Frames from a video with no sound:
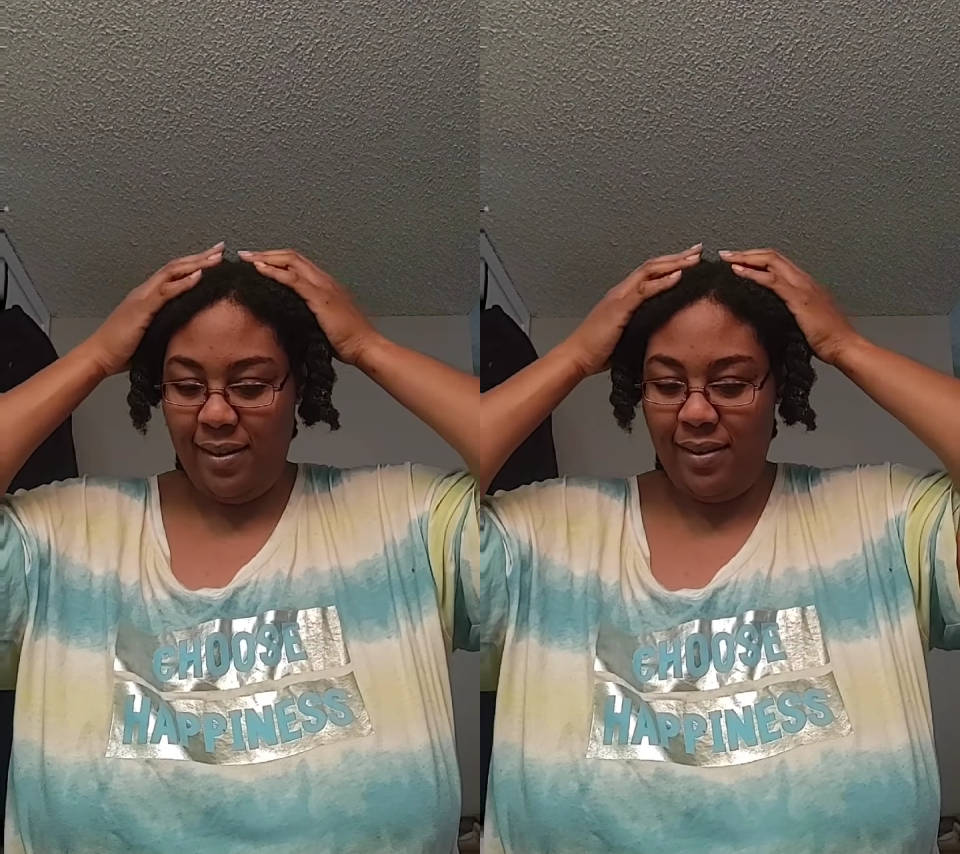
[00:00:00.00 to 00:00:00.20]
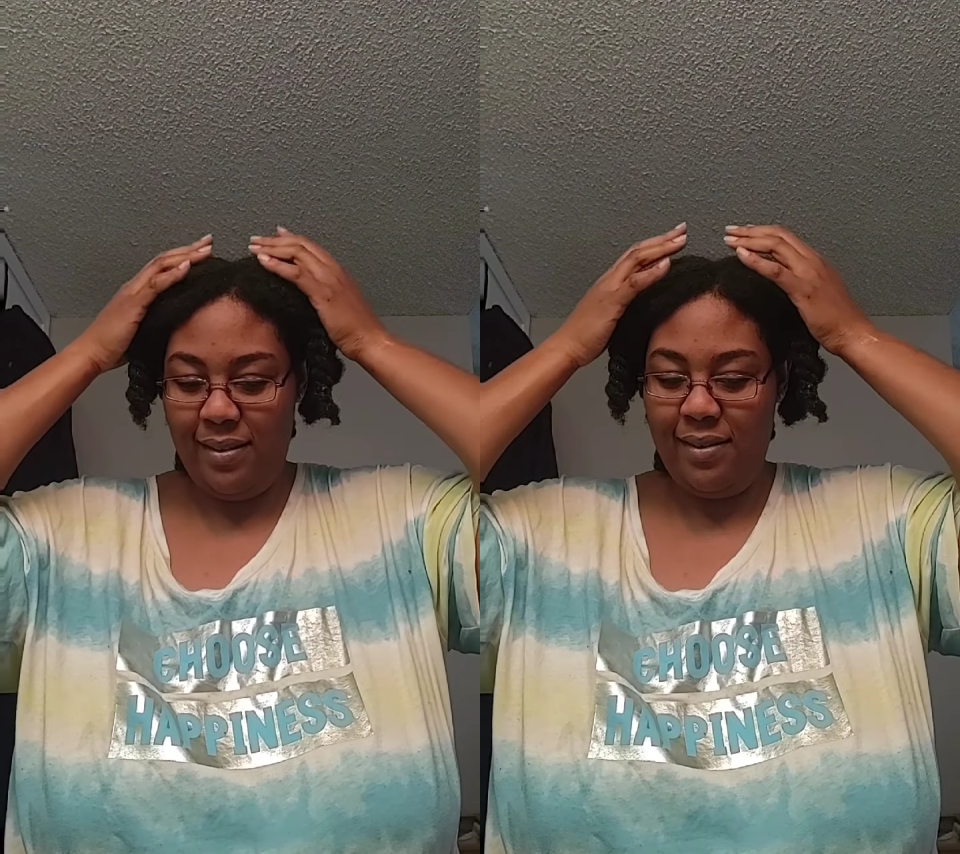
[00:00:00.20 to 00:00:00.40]

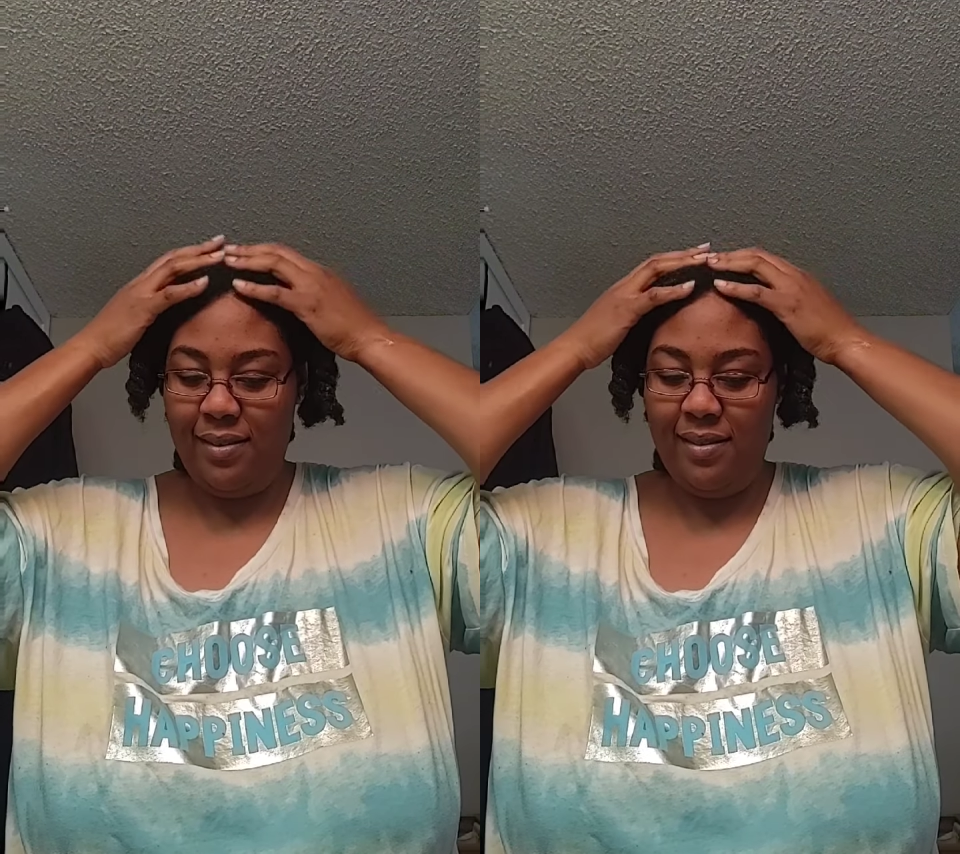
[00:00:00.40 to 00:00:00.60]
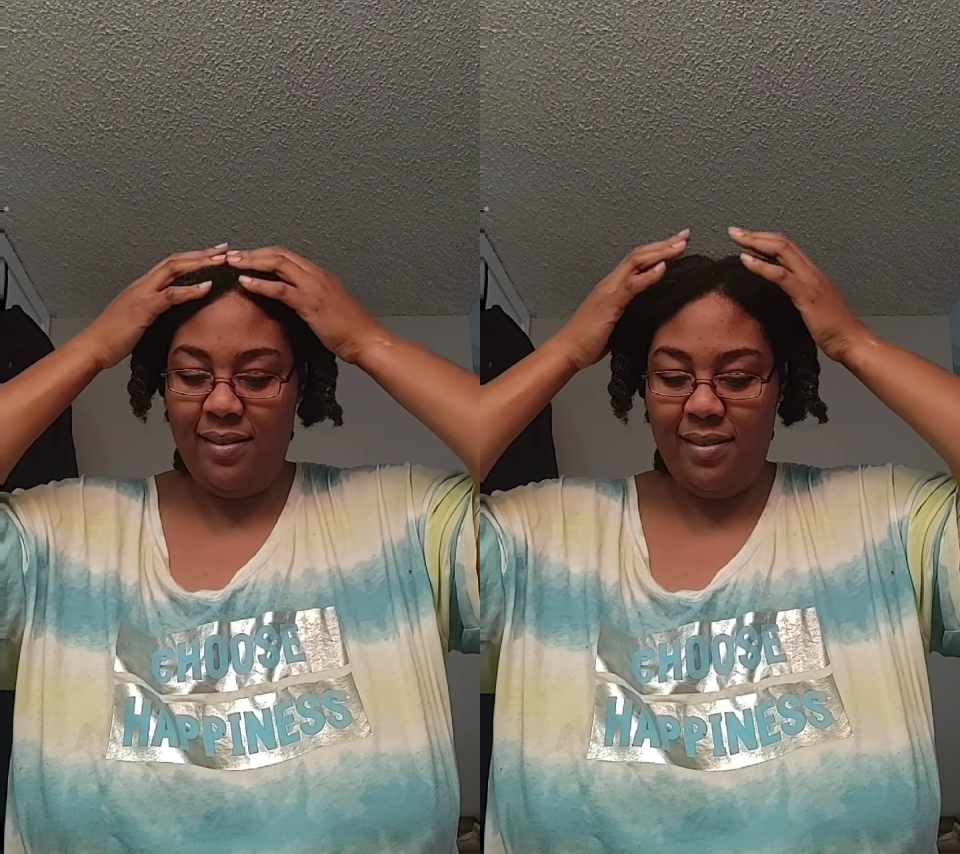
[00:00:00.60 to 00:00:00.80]
huh.
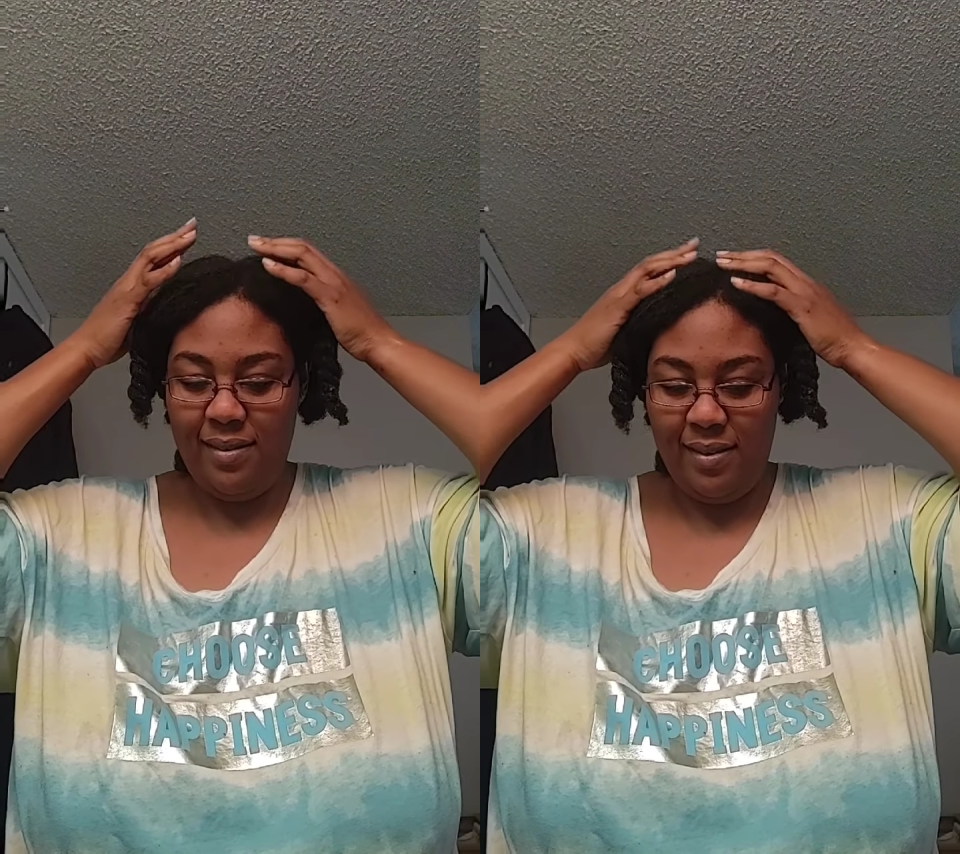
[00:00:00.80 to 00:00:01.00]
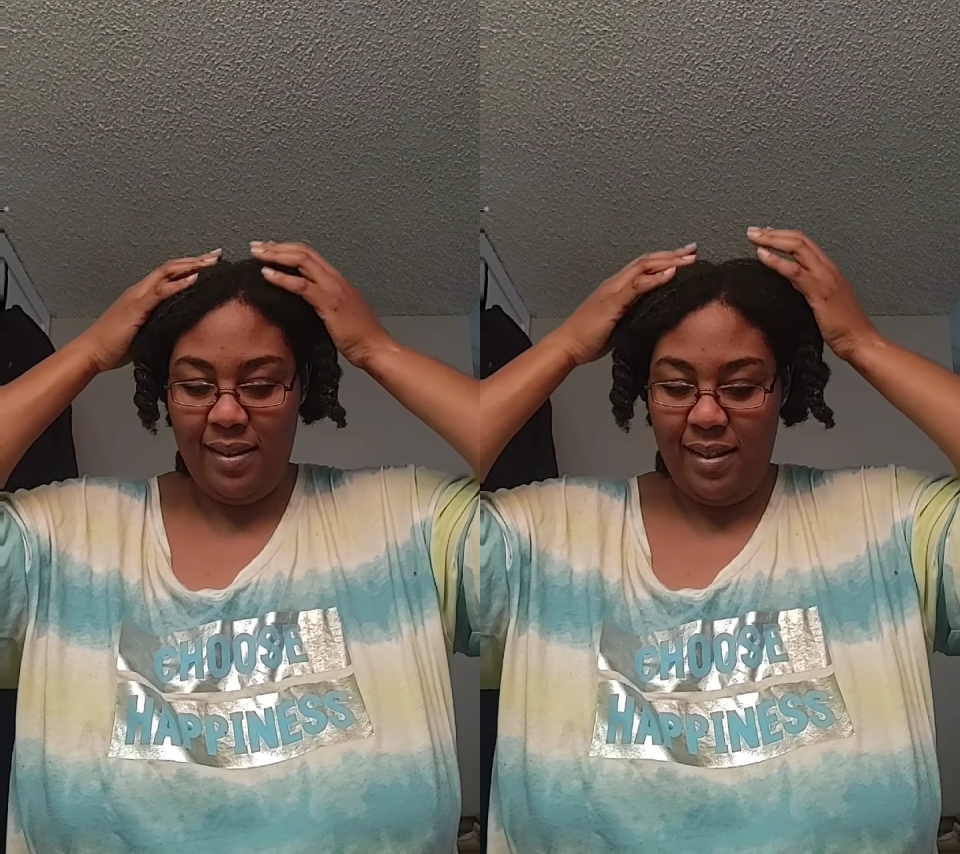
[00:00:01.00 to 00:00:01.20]

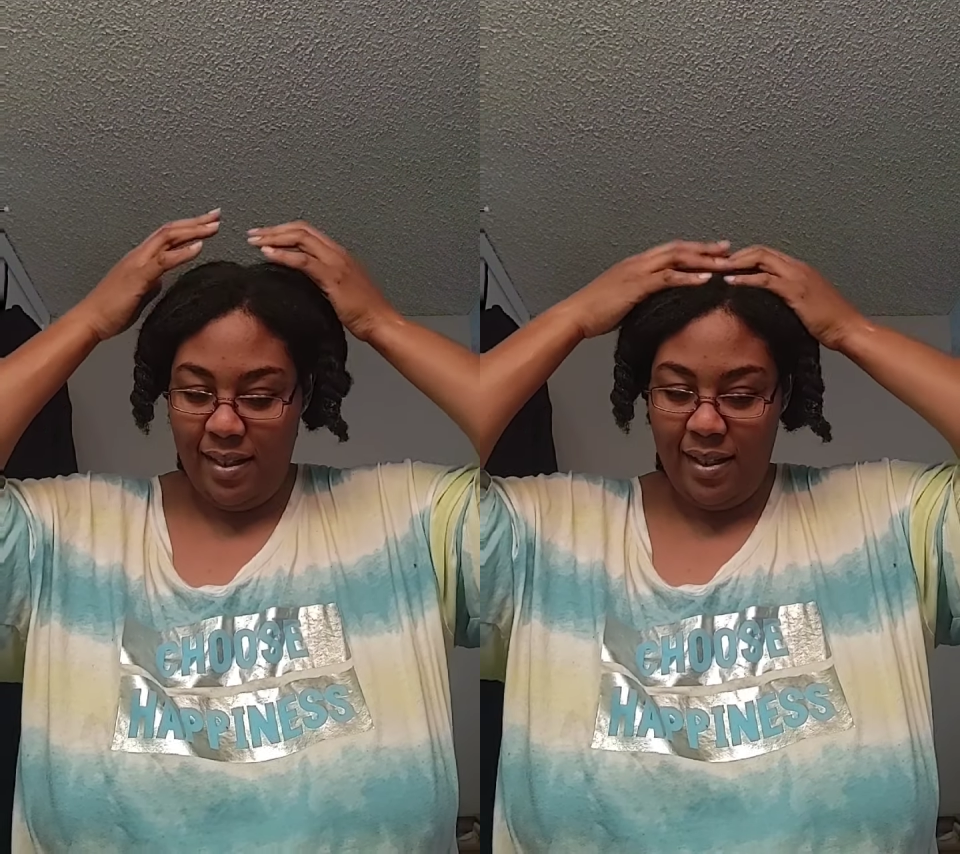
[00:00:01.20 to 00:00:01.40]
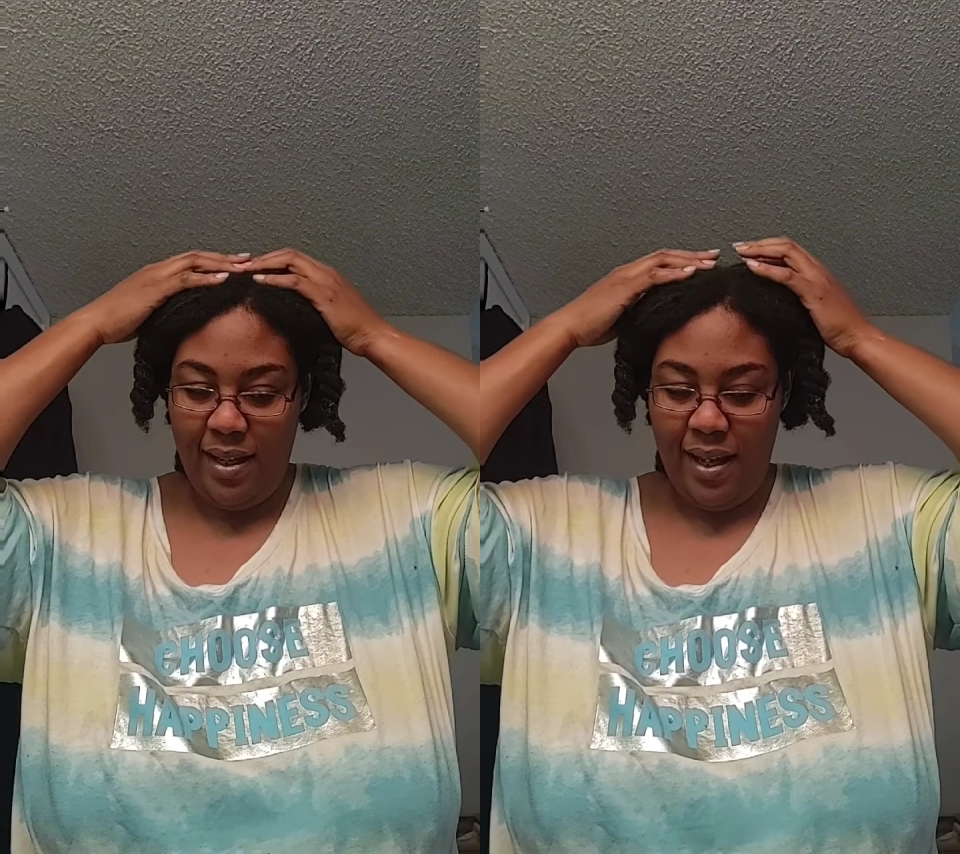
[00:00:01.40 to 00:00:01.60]

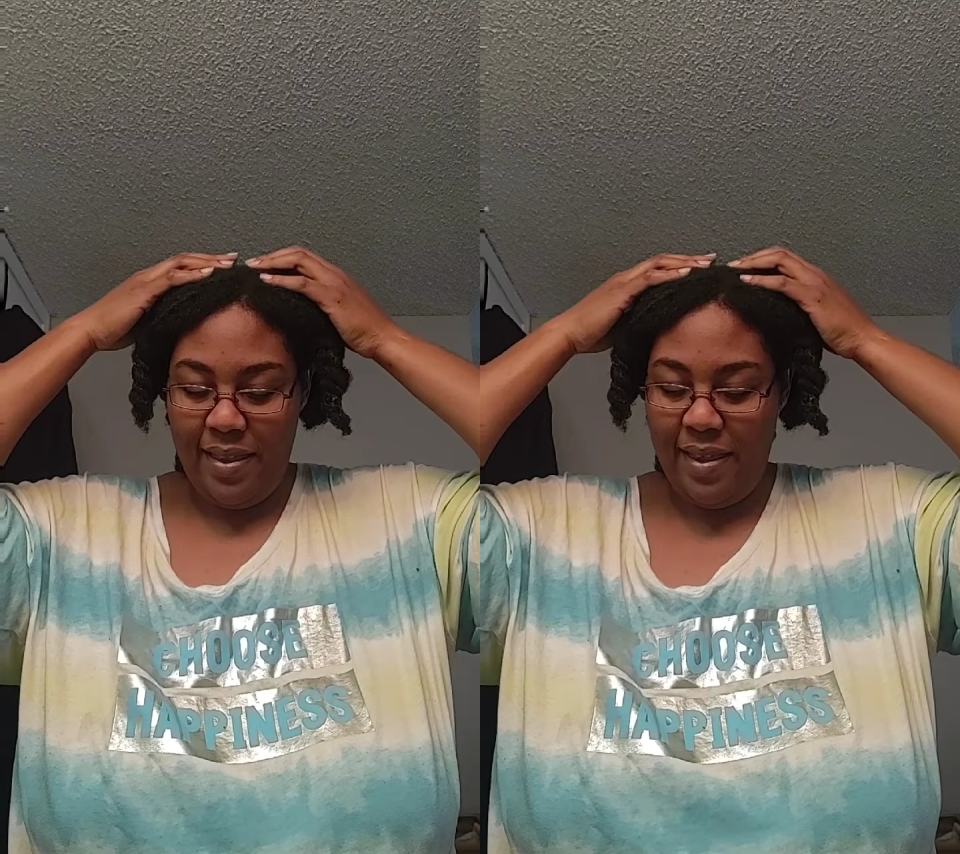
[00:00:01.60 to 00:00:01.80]
I